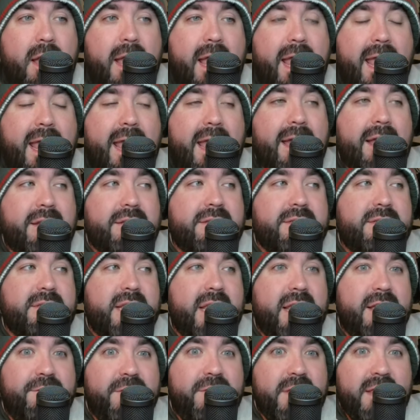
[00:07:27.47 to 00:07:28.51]
And
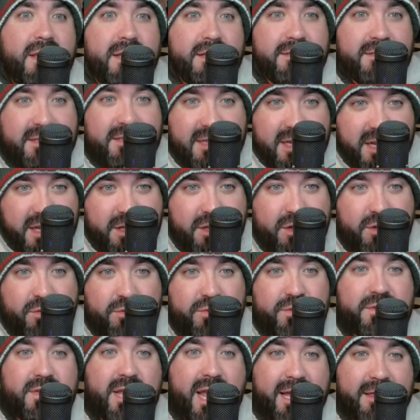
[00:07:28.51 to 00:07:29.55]
if he
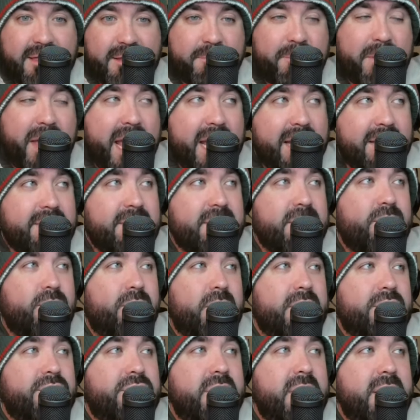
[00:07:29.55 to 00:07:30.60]
continues at the pace in
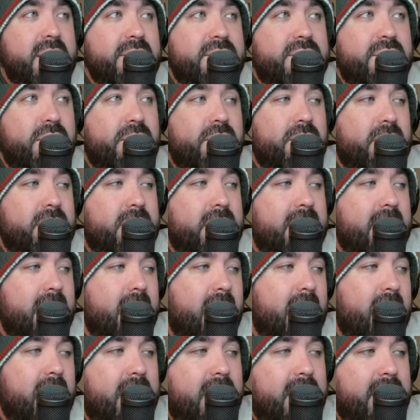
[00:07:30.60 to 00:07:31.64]
which he is currently
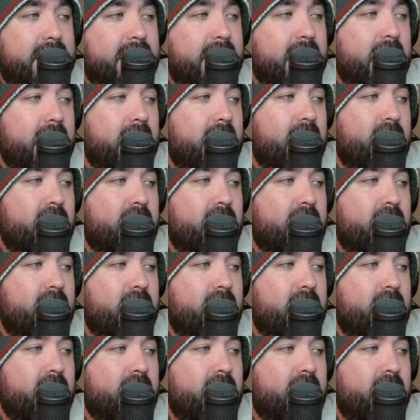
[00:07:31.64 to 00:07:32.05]
on,